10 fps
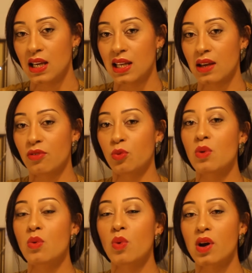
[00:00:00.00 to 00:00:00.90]
Now, if we
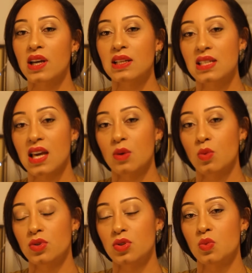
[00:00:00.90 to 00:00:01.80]
were working together
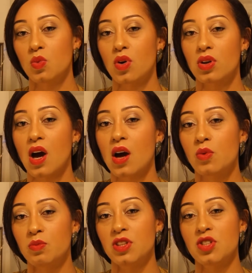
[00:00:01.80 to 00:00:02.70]
one-to-one, I
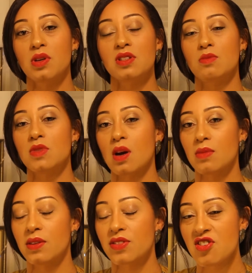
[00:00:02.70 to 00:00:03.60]
would be doing some
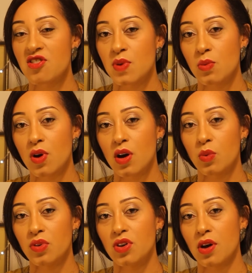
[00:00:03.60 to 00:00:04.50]
timeline therapy
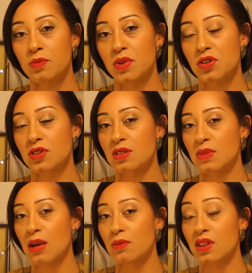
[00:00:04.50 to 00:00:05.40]
work with you, I'd be doing some
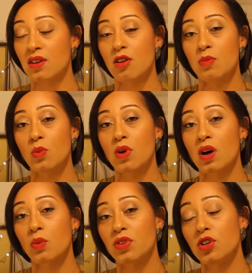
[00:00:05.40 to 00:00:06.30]
hypnotherapy
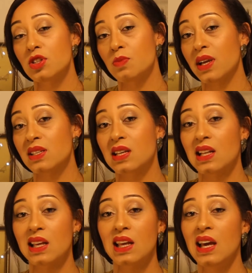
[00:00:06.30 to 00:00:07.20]
work with you to
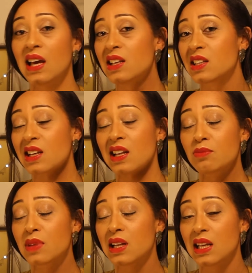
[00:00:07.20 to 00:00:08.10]
basically
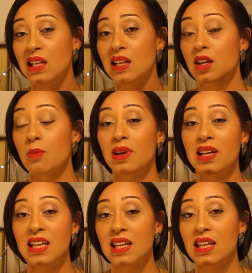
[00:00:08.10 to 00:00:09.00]

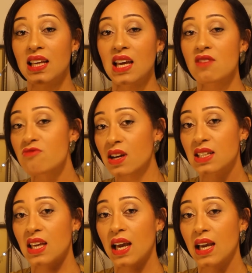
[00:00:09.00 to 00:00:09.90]
completely
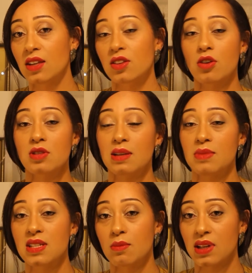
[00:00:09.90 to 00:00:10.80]
eradicate those
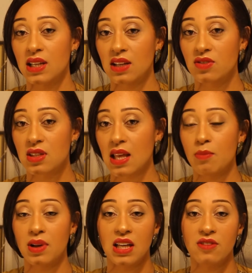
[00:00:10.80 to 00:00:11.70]
limiting beliefs, that
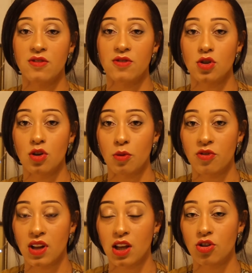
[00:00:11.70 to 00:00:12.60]
belief of you not
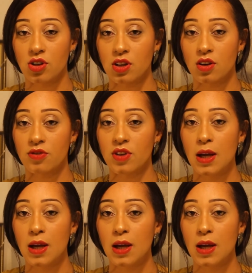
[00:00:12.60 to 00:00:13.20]
feeling good enough.